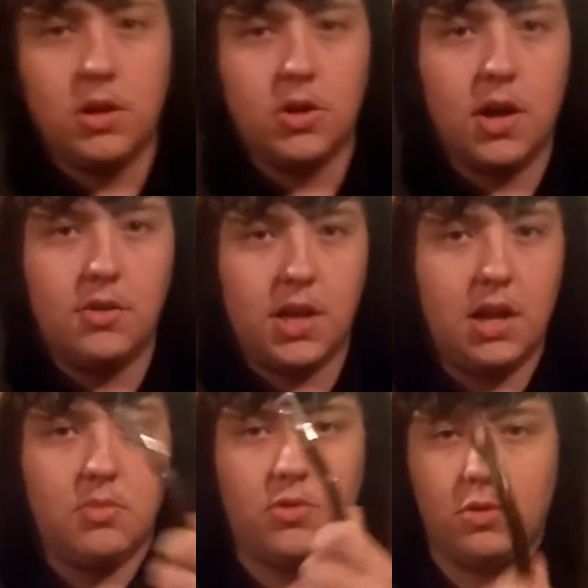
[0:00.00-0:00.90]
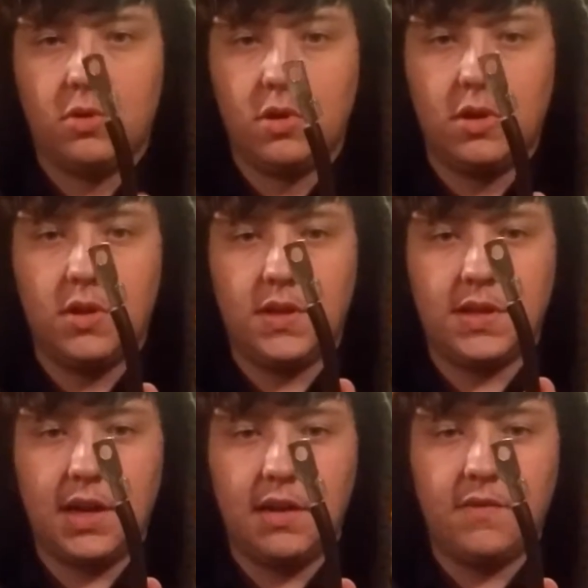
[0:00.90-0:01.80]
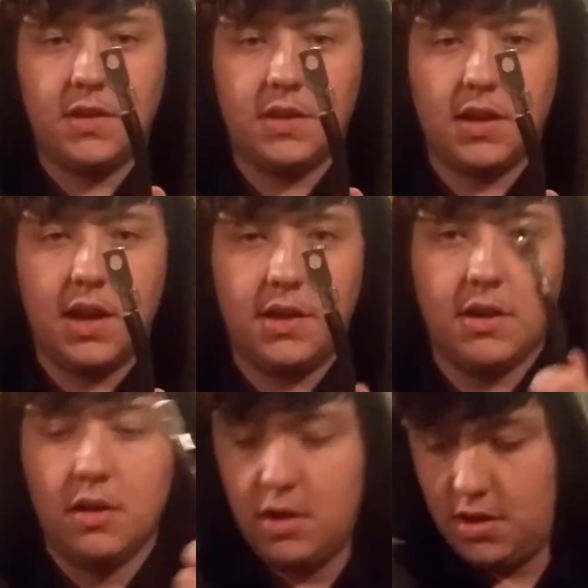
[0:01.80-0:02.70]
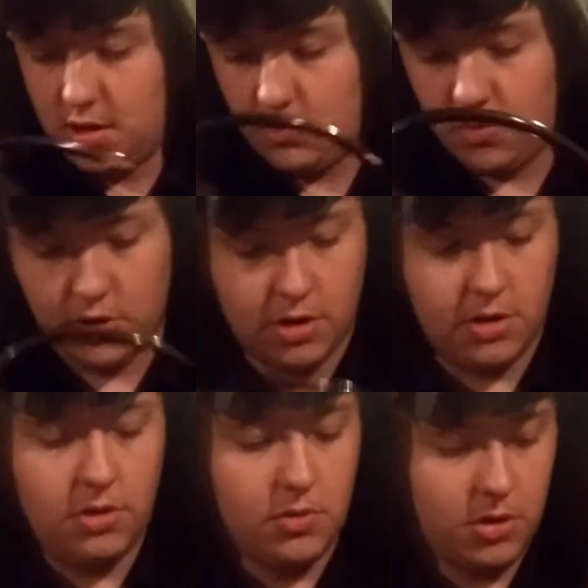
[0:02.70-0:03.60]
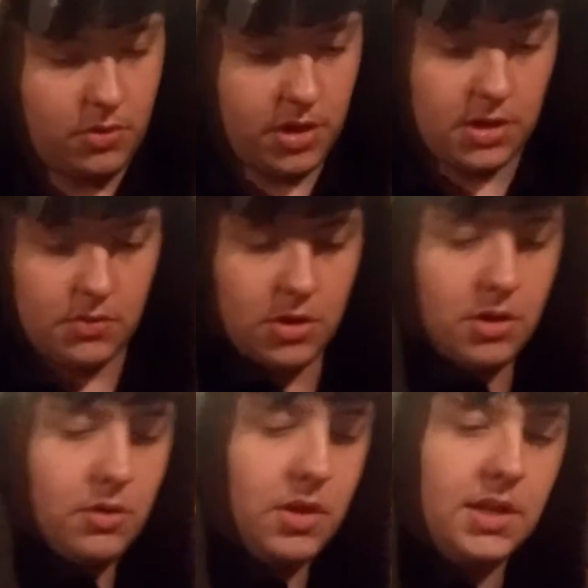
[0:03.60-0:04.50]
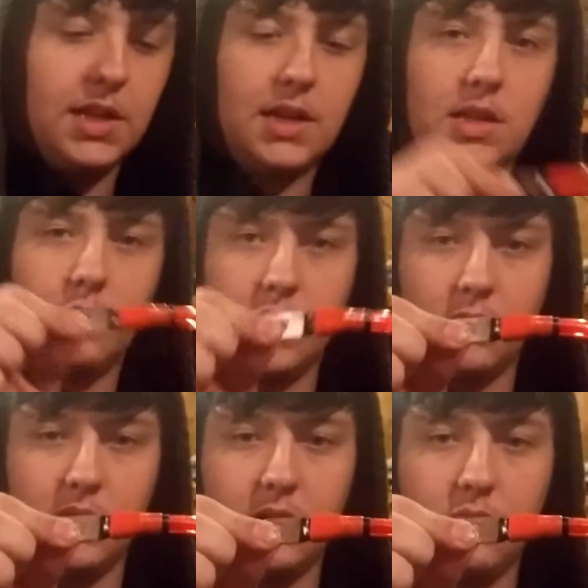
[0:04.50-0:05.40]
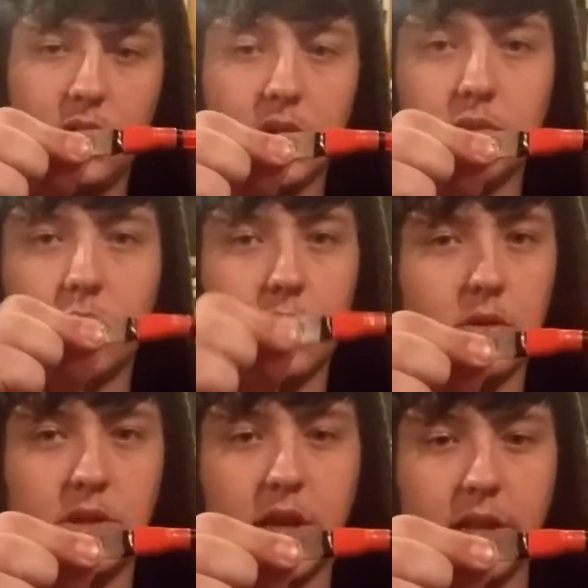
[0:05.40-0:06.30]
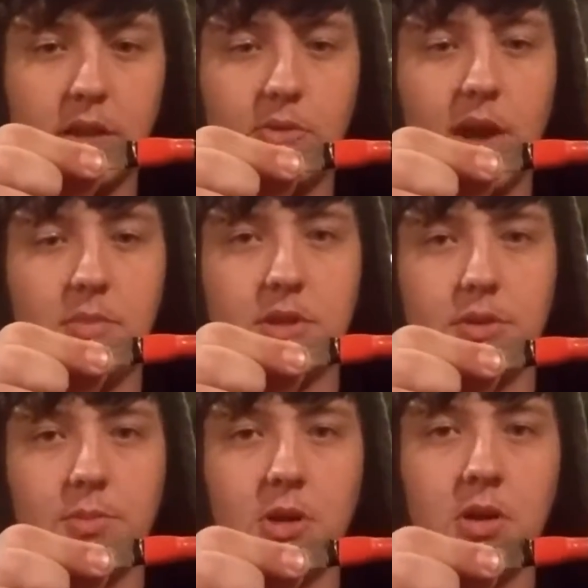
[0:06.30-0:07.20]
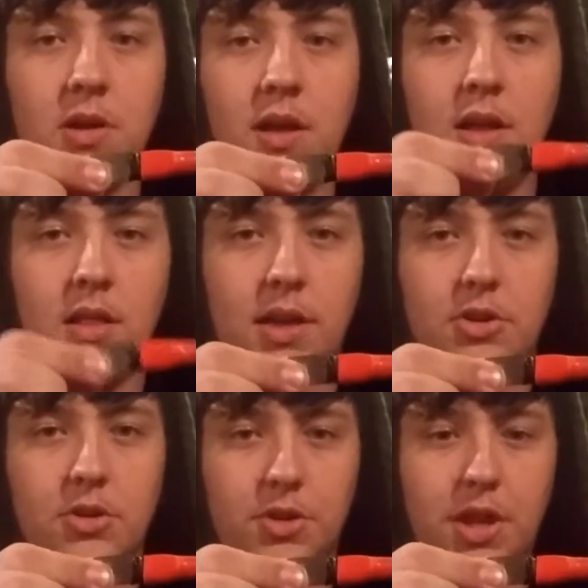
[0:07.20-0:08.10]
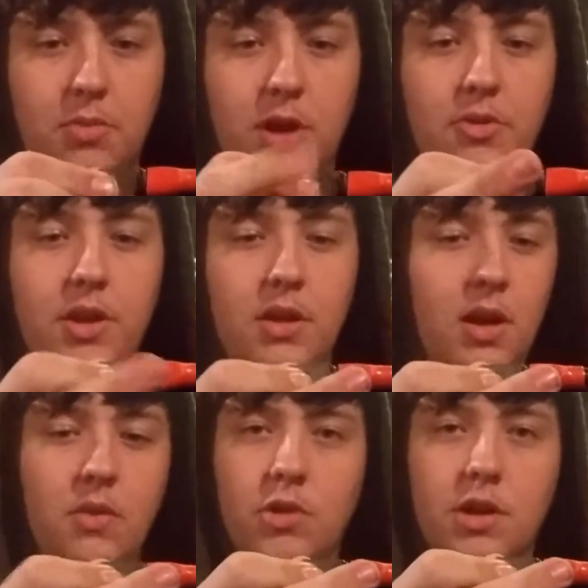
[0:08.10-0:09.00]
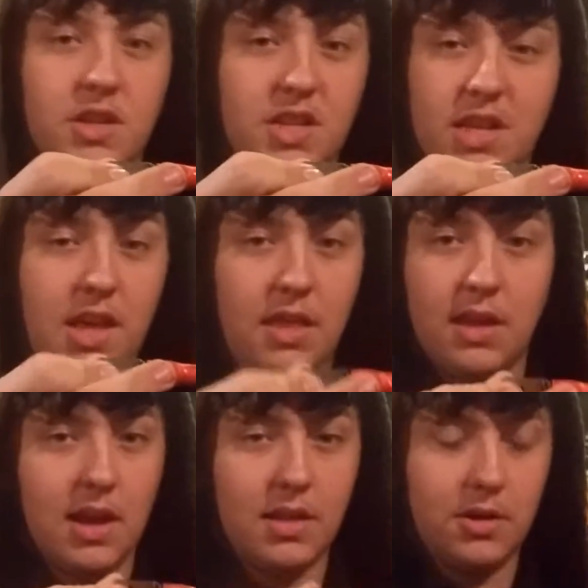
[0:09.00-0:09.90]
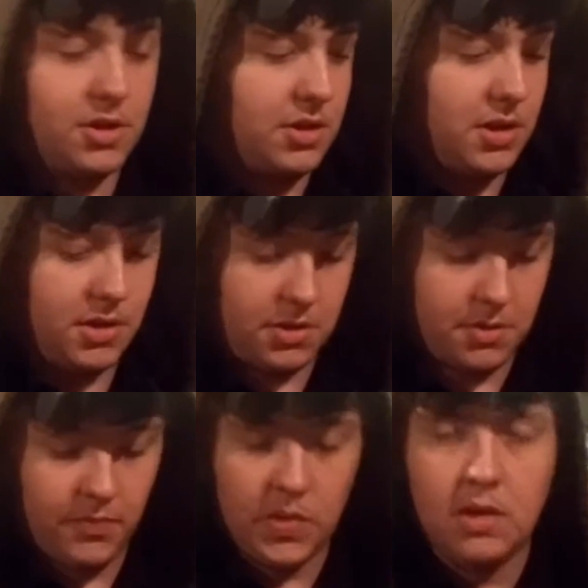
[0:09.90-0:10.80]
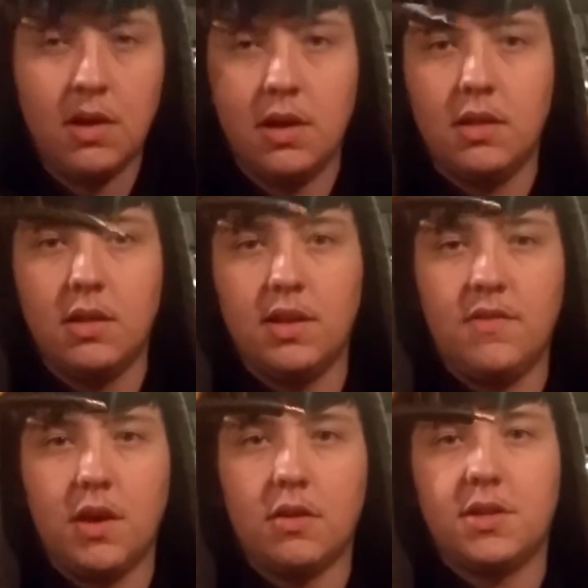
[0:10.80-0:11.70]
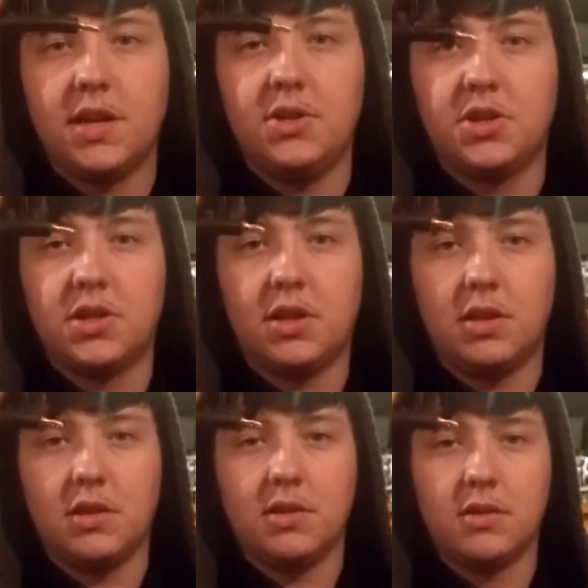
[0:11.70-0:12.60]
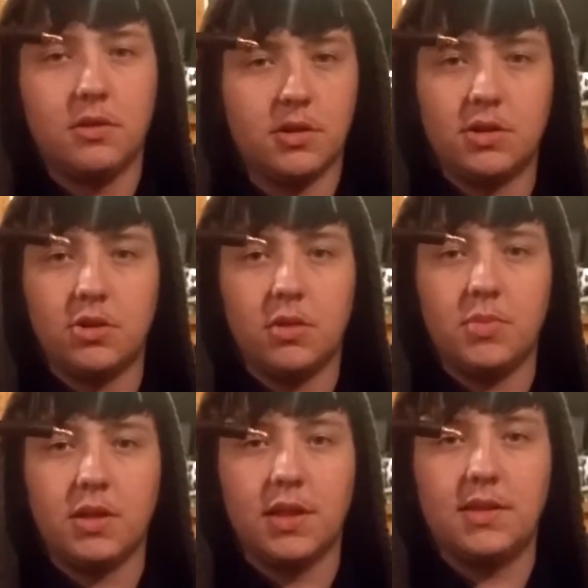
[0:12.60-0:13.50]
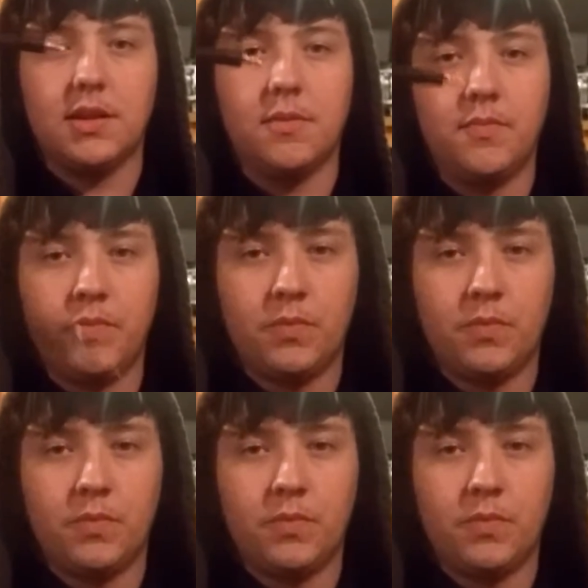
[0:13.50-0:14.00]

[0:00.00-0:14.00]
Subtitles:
Your ground cable. This side have this thing on here, and what we're going to do real quick is we're going to do the exact same thing we did with this. We're going to tightly wrap some electrical tape around it, and we're going to stick that thing on there just close. And then leave the other side just like this, just stripped, and that's it.